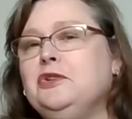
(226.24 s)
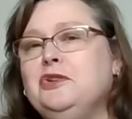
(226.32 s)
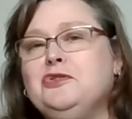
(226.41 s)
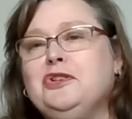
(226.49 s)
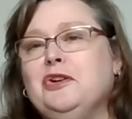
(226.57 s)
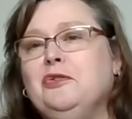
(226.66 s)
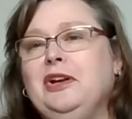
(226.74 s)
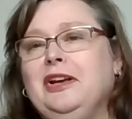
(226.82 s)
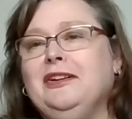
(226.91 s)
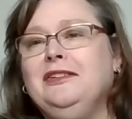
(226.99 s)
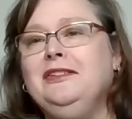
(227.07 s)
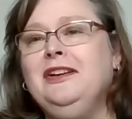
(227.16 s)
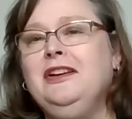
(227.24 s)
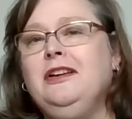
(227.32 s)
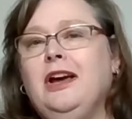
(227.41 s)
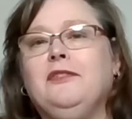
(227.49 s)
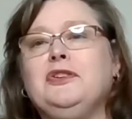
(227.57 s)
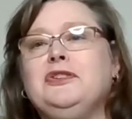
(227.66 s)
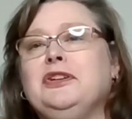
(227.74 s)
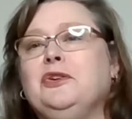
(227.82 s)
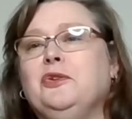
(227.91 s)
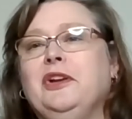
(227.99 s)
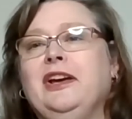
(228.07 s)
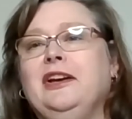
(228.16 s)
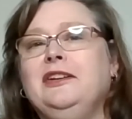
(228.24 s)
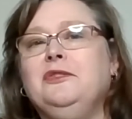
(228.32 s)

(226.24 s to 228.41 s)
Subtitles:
Houstonian every single day